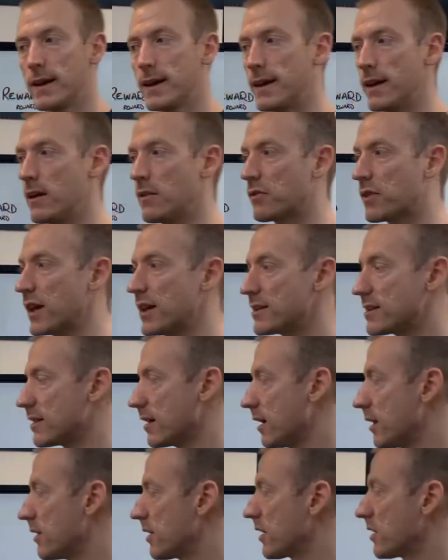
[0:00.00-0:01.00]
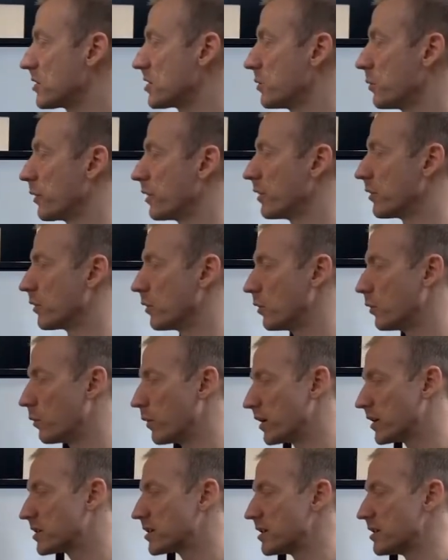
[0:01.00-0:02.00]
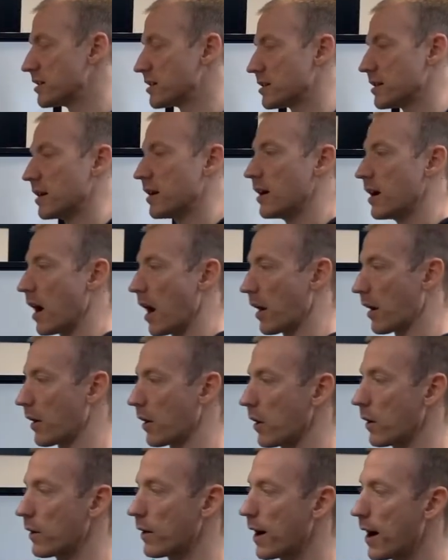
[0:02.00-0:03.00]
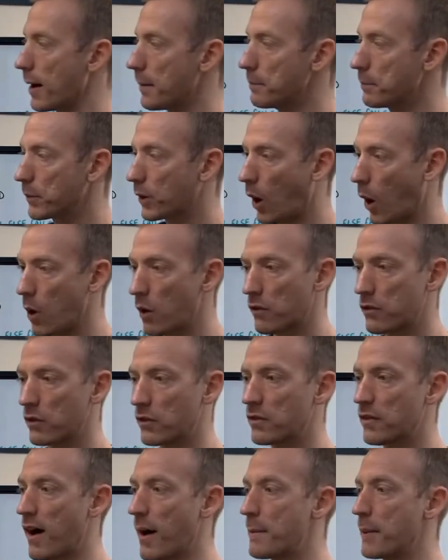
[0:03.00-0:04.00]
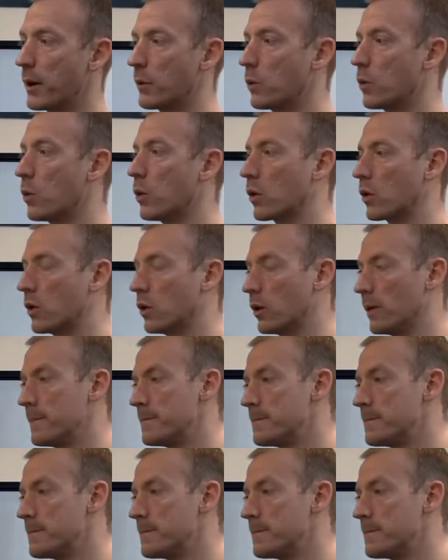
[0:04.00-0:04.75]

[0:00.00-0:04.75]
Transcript: If there's certain things you want to do, which is, I don't know, going for a 5-minute walk or